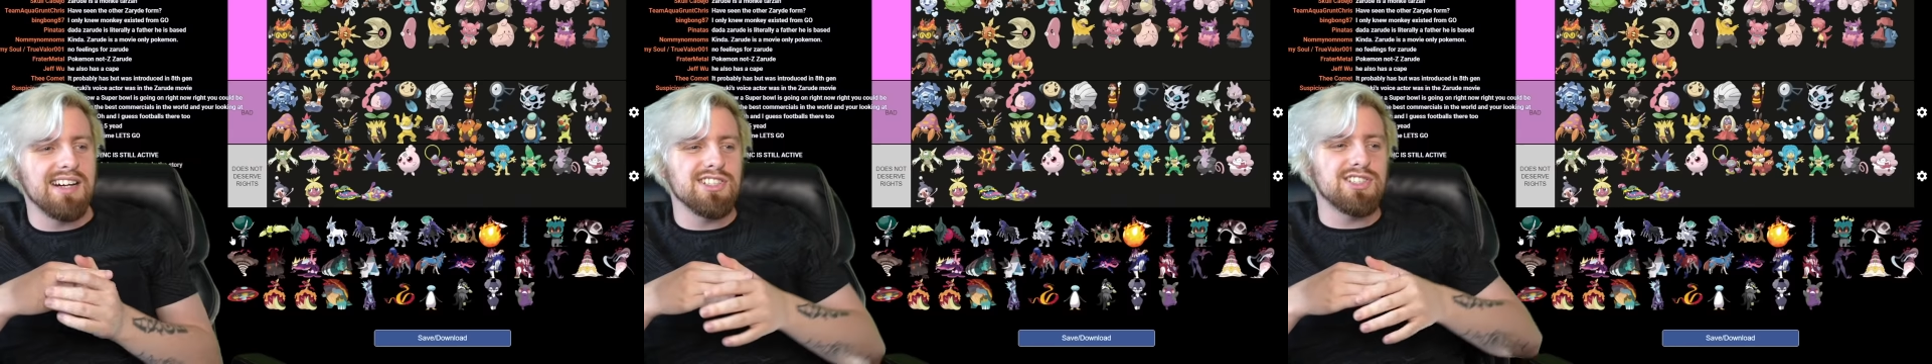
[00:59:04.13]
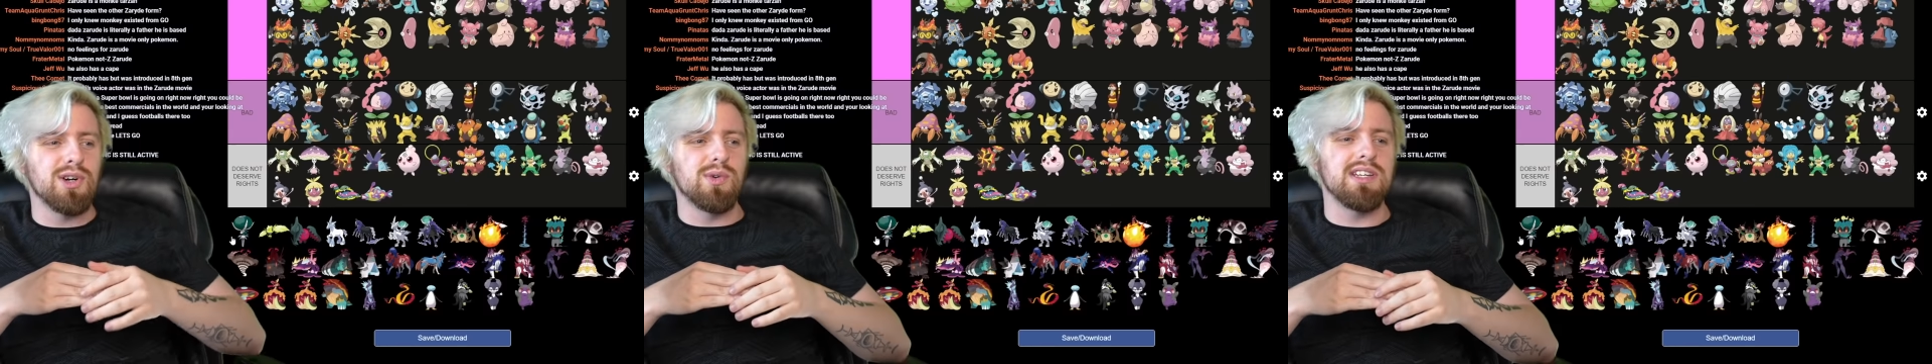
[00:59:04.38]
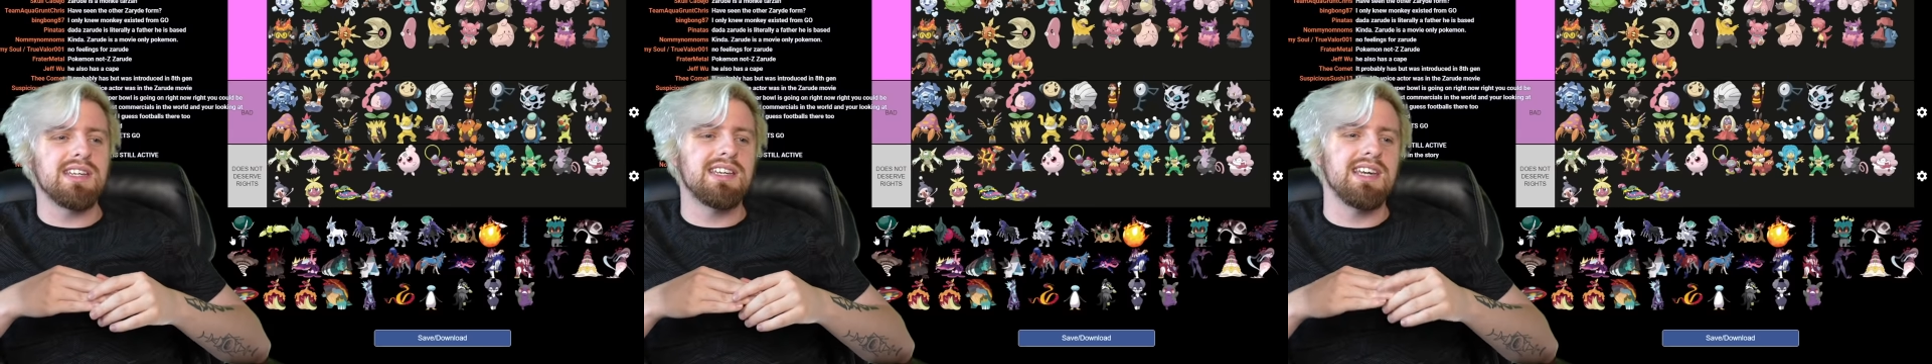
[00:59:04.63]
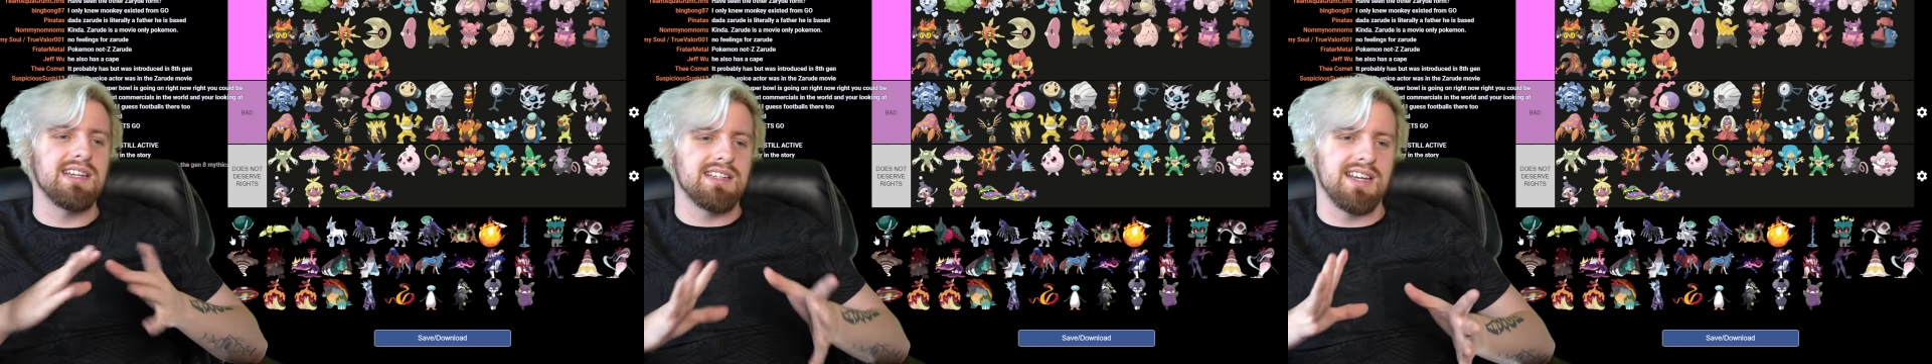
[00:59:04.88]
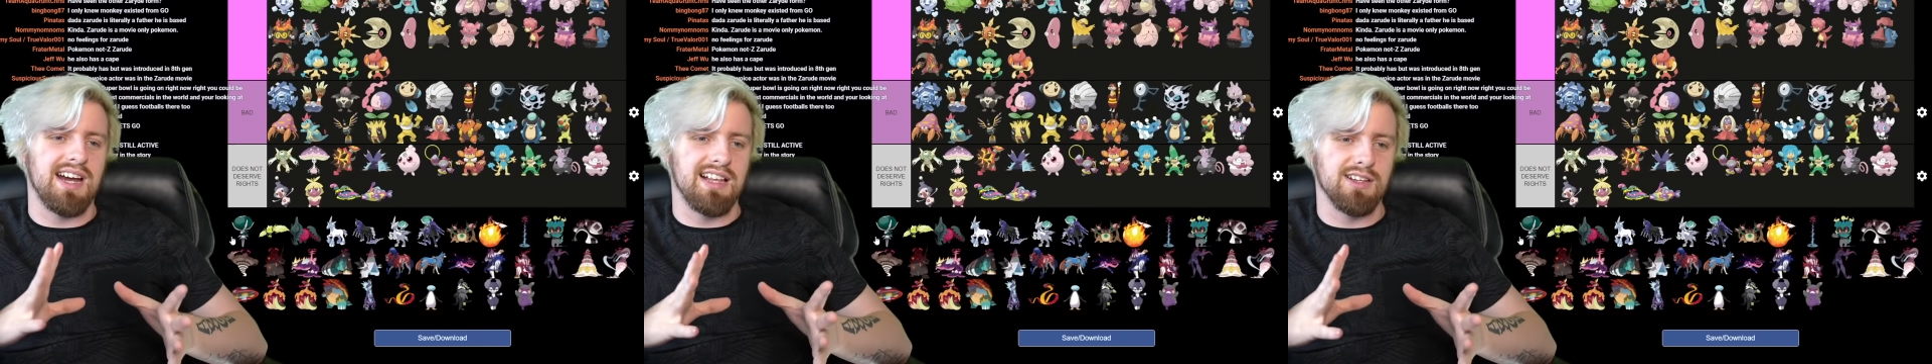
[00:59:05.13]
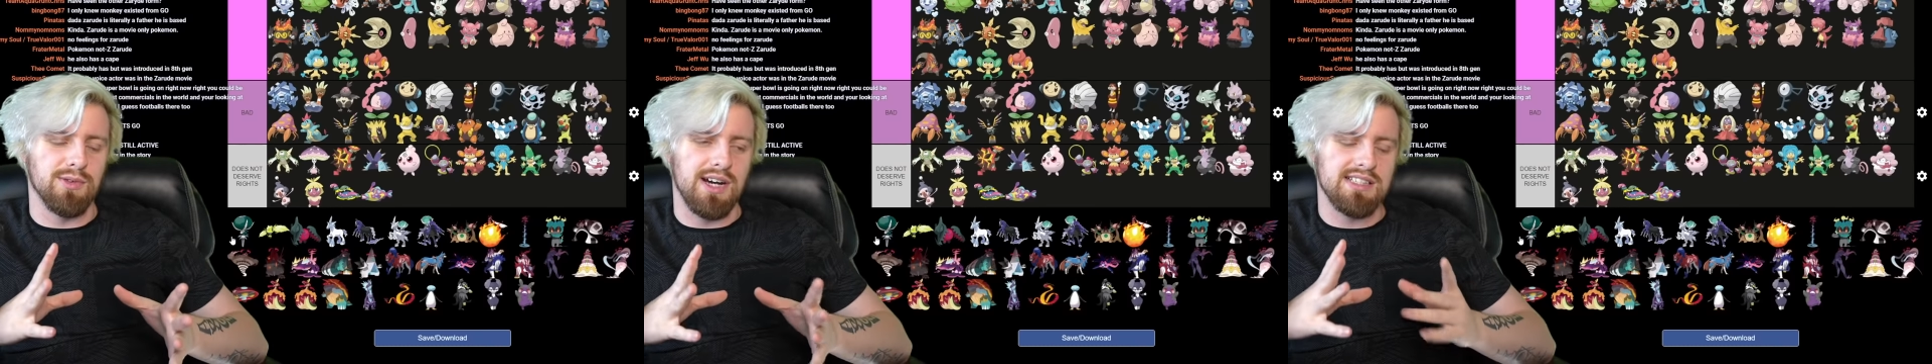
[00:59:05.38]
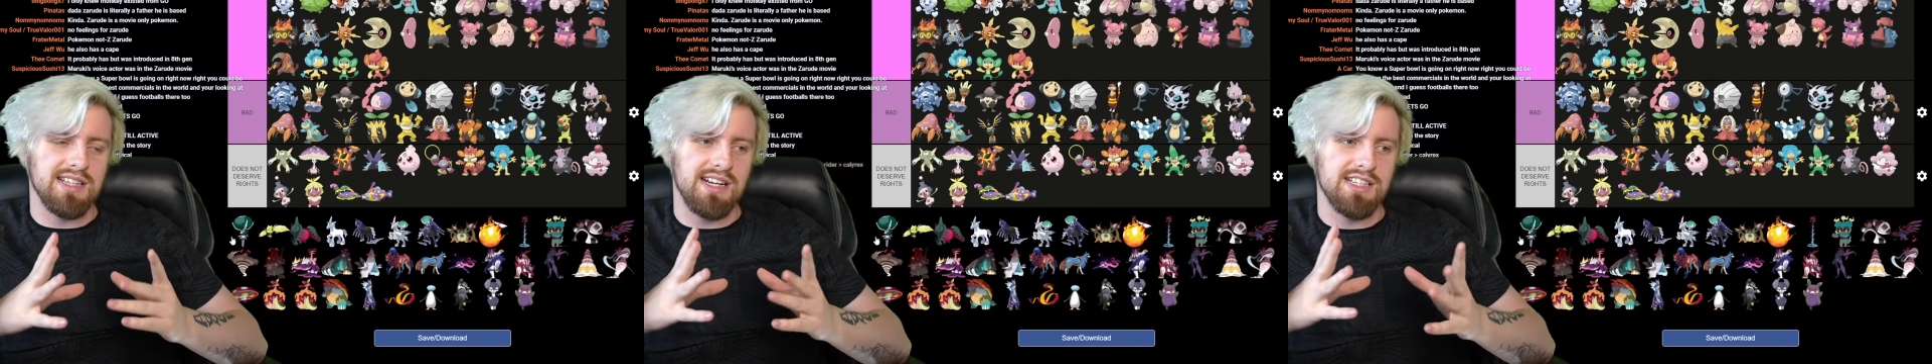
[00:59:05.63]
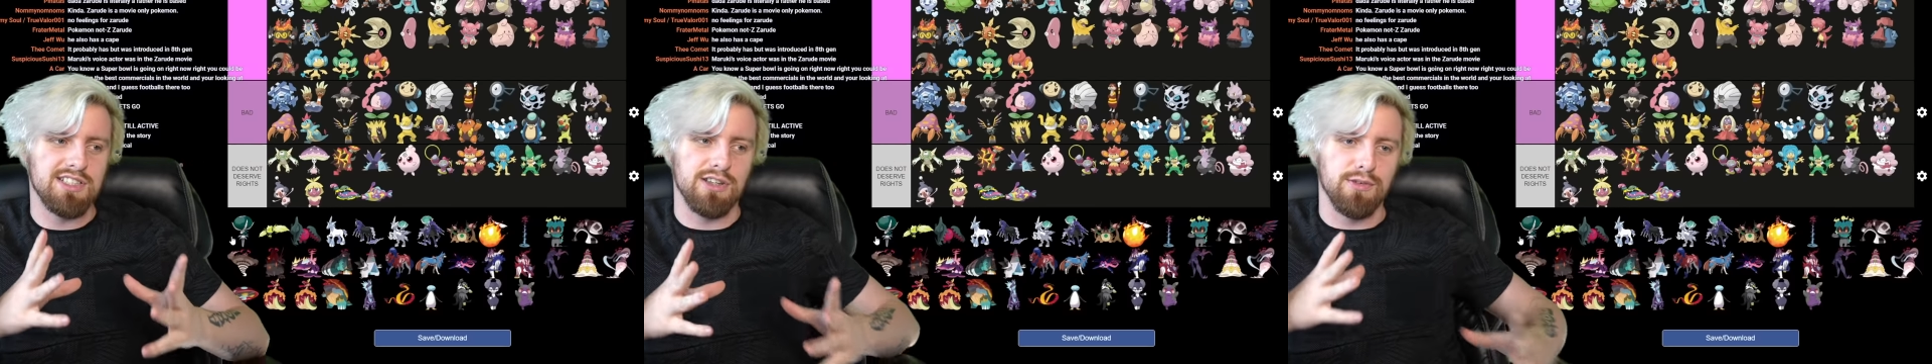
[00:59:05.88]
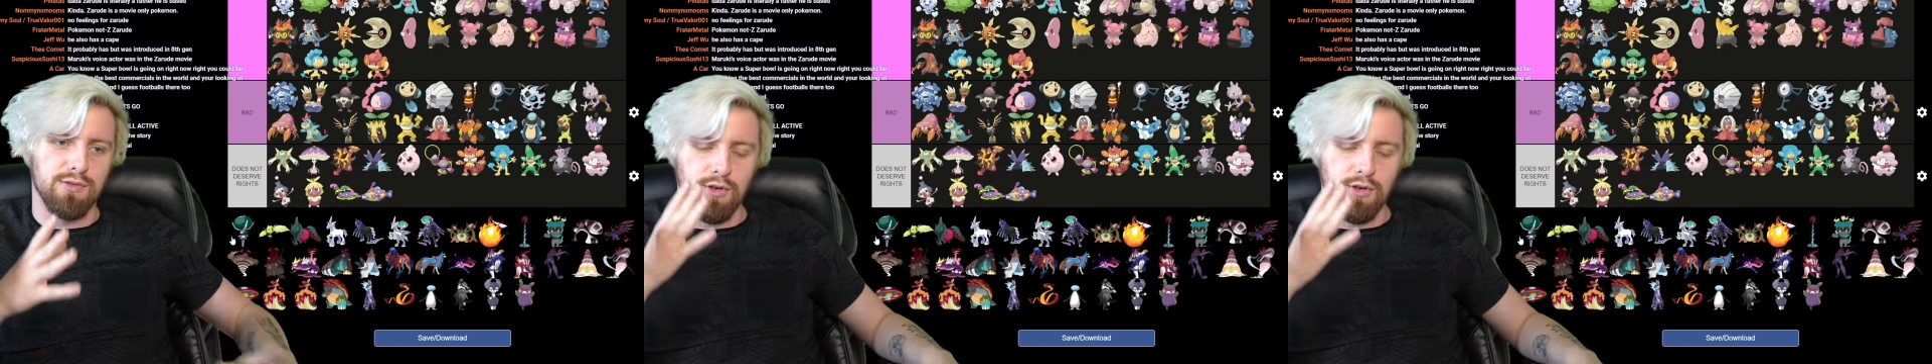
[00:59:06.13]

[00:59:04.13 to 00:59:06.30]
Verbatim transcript: I just don't get Calyrex and his other